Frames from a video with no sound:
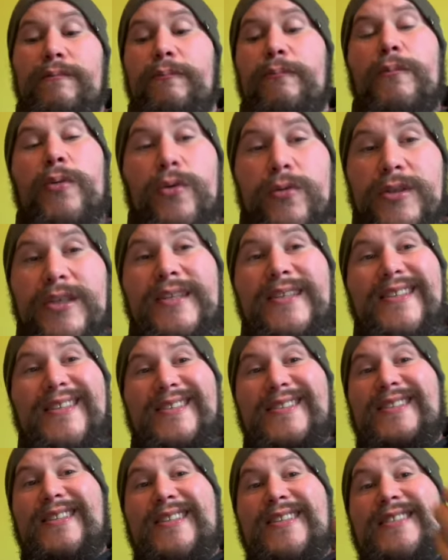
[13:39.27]
Protein
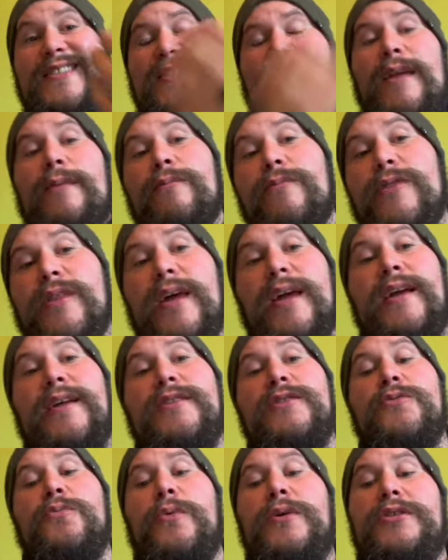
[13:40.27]
does the same thing. It
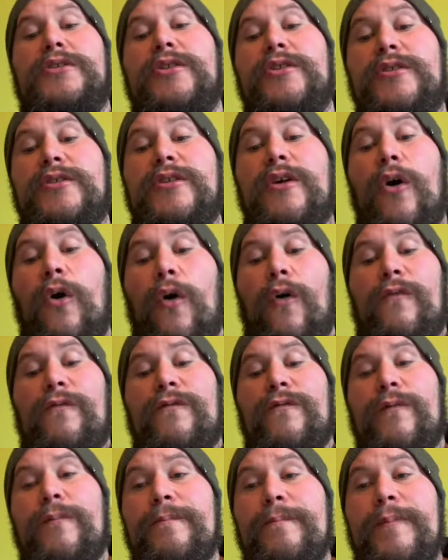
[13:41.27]
switches
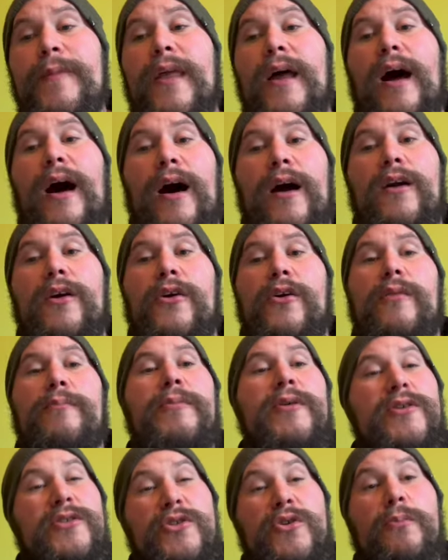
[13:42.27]
off hunger
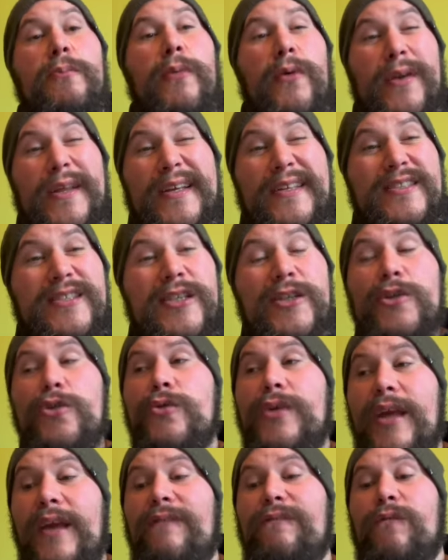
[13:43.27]
because your body is
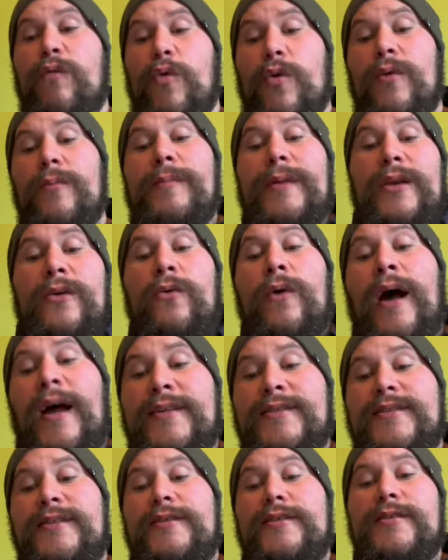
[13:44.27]
looking for amino
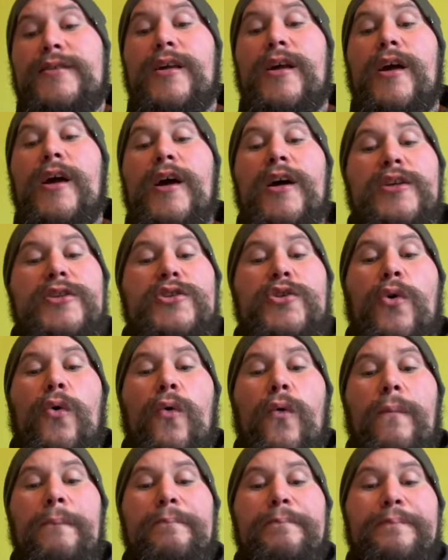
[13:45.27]
acids.
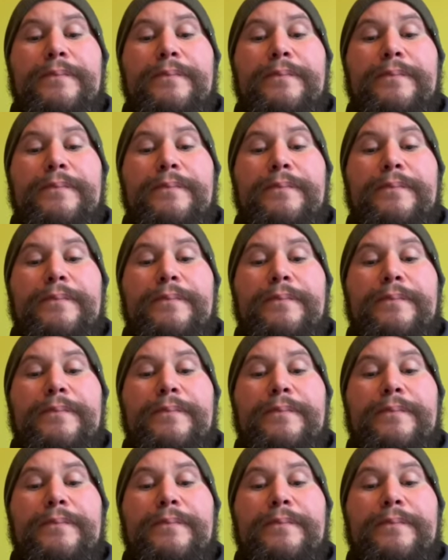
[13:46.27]
So